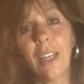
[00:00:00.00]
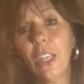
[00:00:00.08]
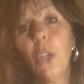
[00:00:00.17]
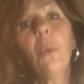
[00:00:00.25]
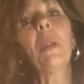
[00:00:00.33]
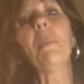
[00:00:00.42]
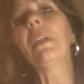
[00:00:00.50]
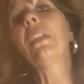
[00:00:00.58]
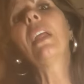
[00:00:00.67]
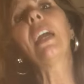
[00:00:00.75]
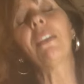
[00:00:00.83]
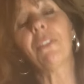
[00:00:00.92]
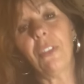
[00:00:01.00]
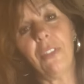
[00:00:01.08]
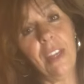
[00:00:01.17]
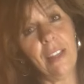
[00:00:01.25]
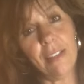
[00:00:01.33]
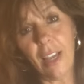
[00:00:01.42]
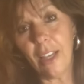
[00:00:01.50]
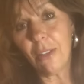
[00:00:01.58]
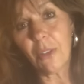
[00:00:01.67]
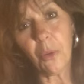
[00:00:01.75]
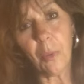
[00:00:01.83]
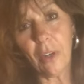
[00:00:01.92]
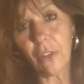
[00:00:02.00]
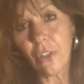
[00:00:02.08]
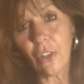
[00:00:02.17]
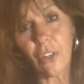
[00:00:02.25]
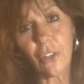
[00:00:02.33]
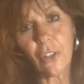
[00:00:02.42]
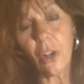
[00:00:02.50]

you wouldn't believe the things I used to wear to church.